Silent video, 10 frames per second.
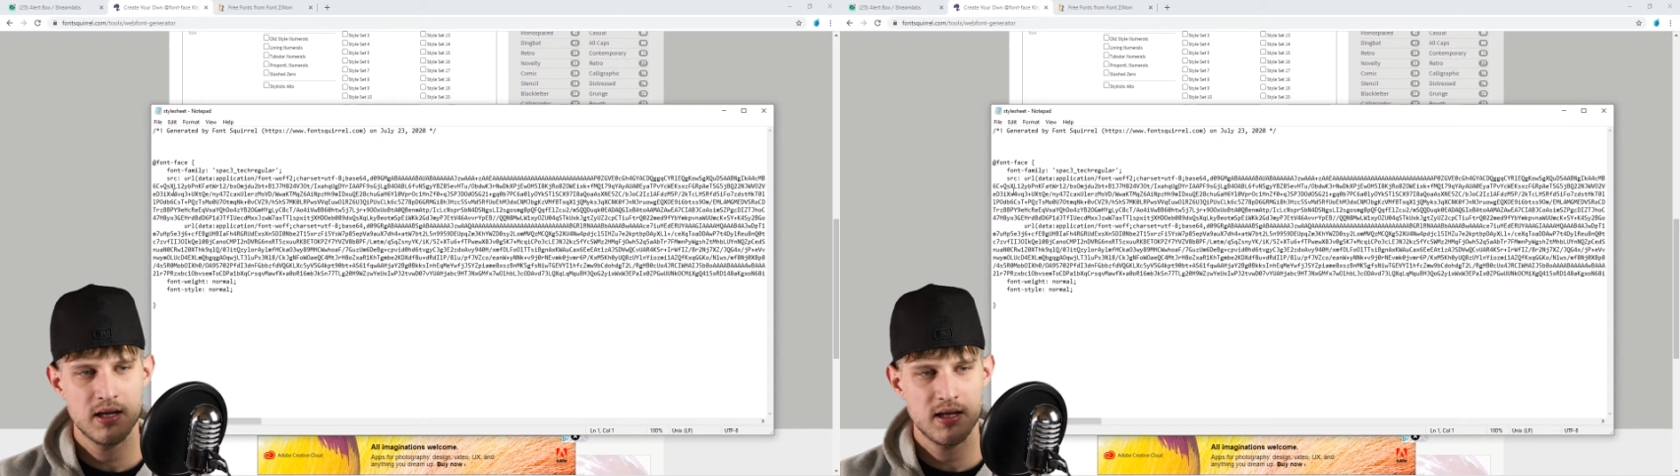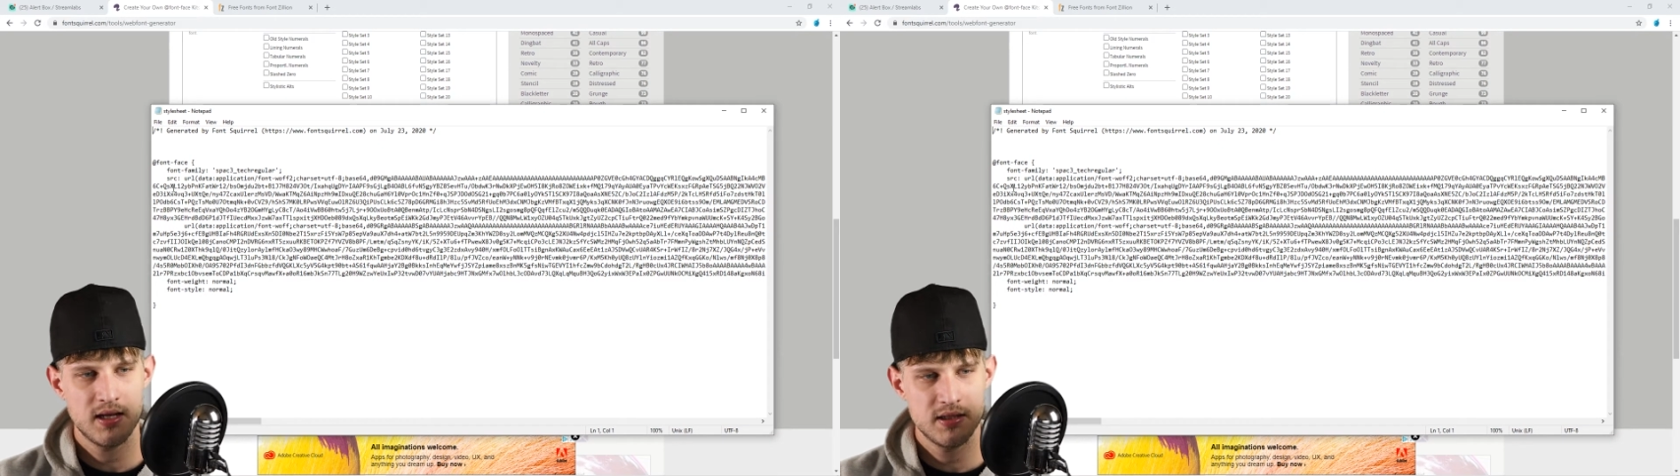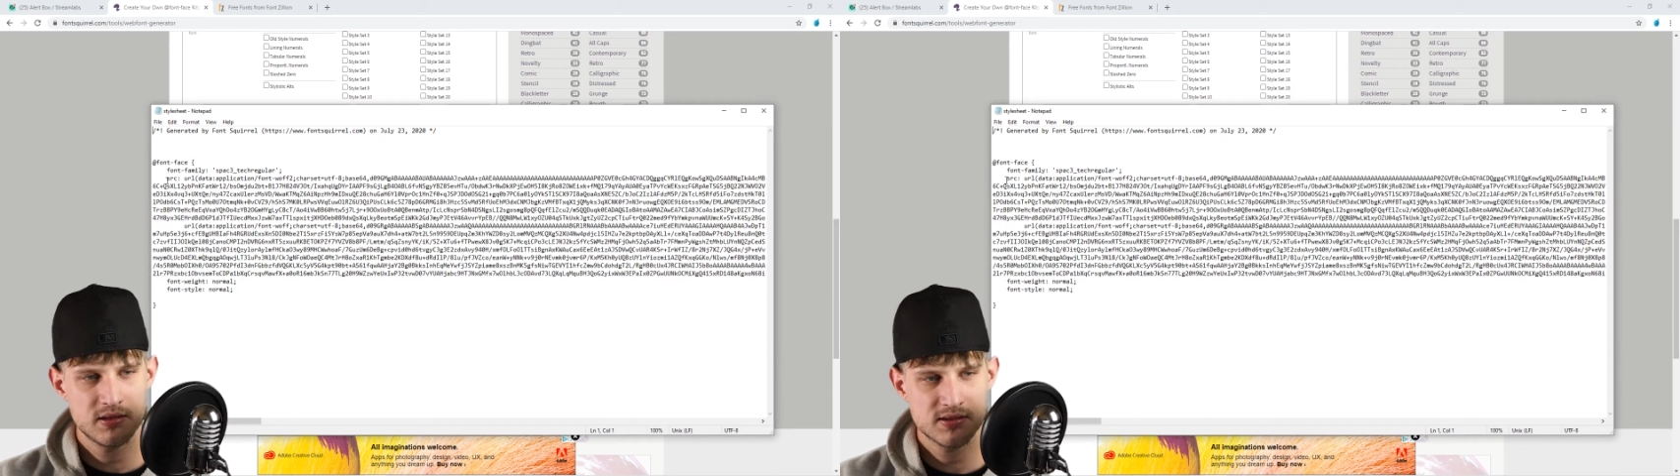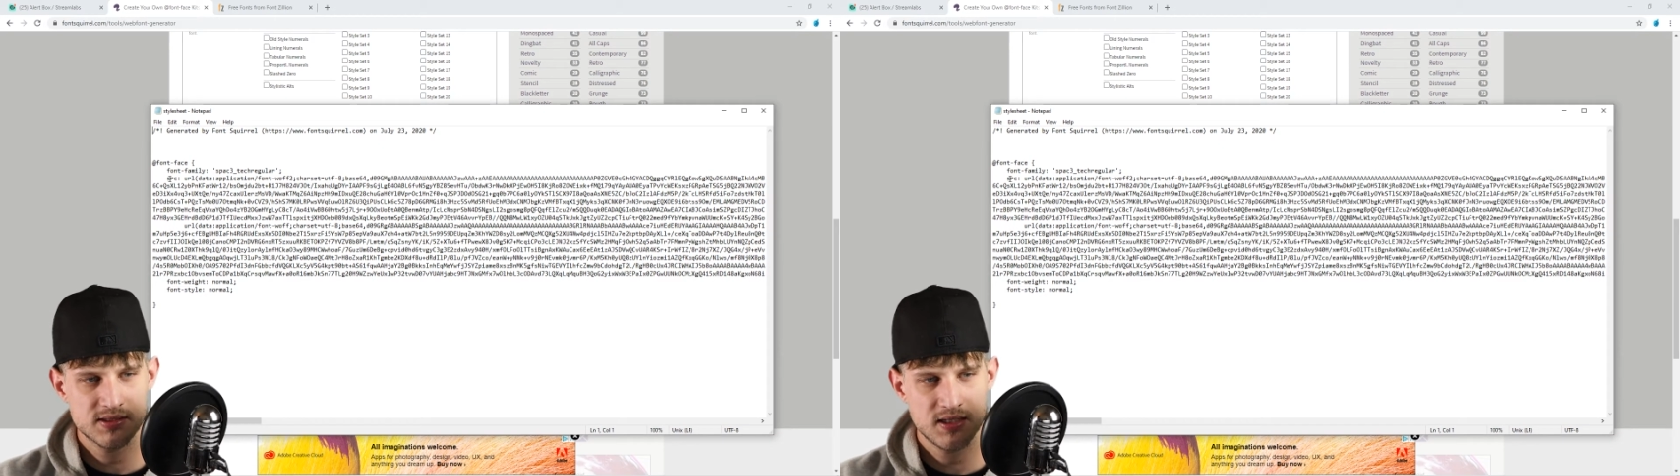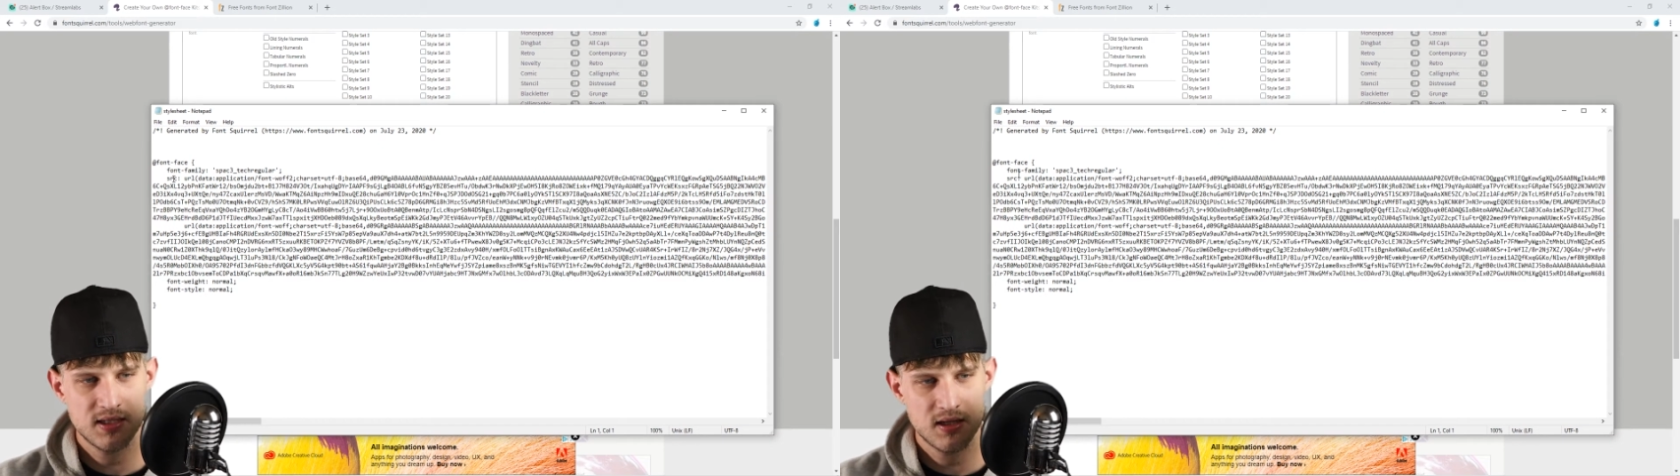And you'll
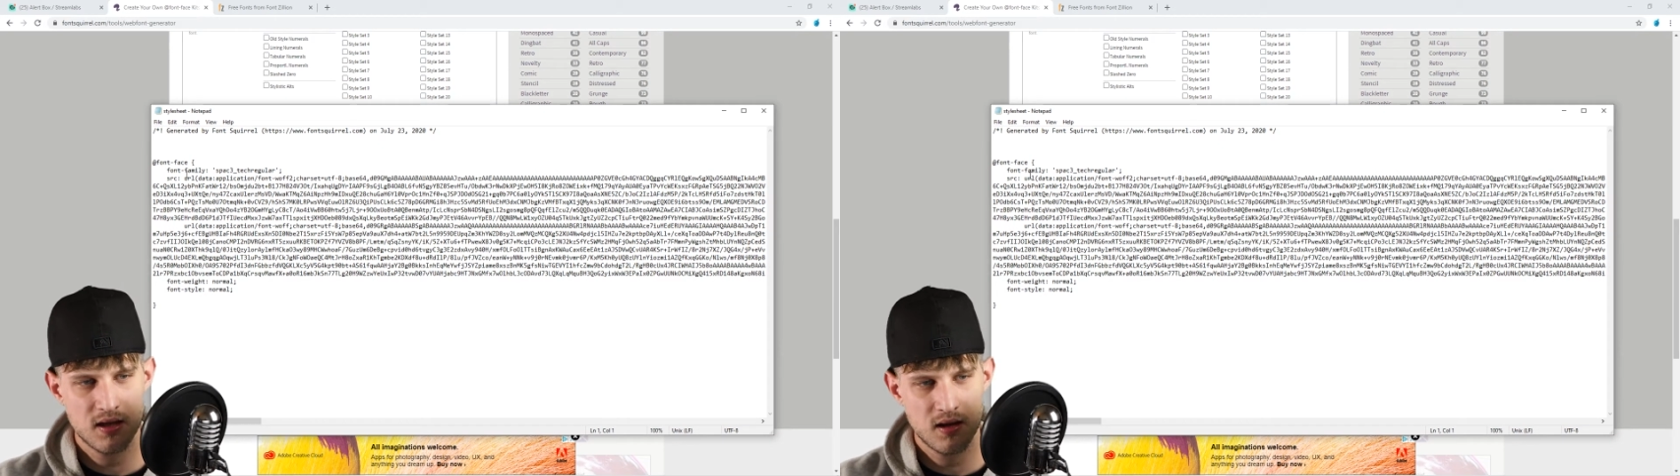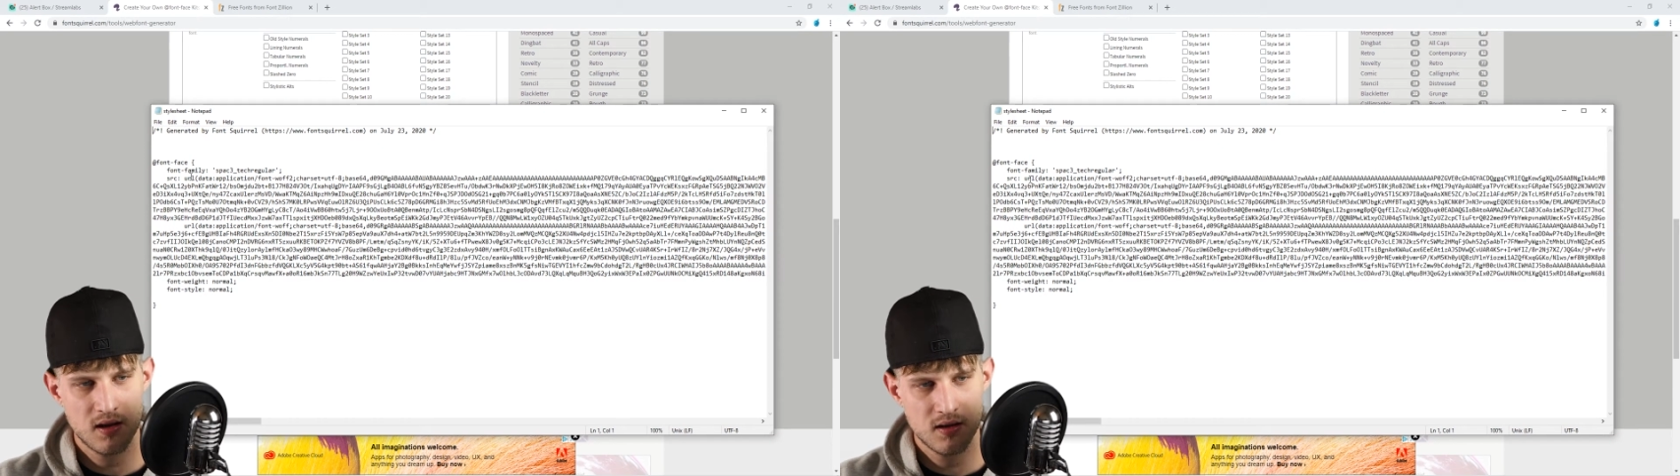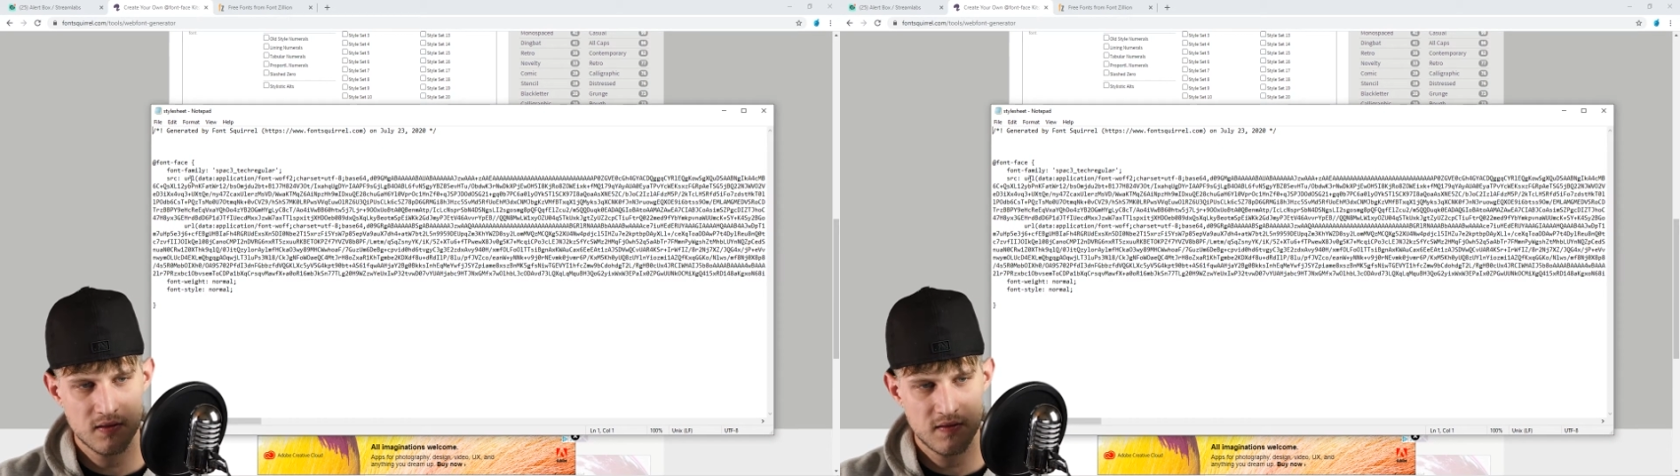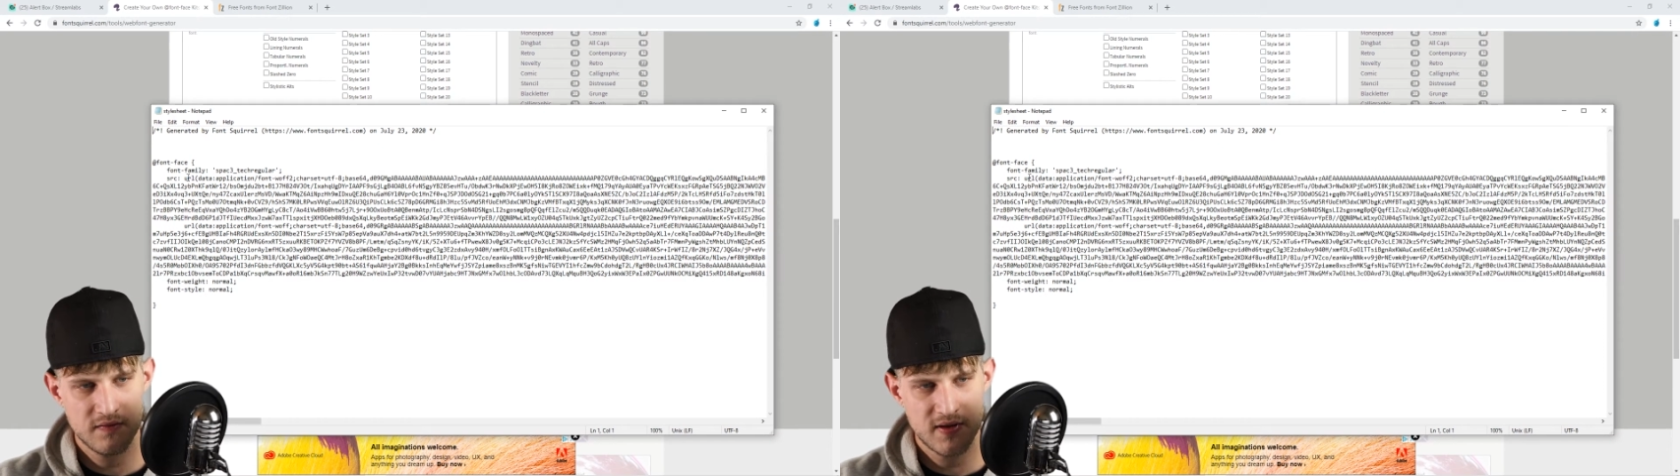see they've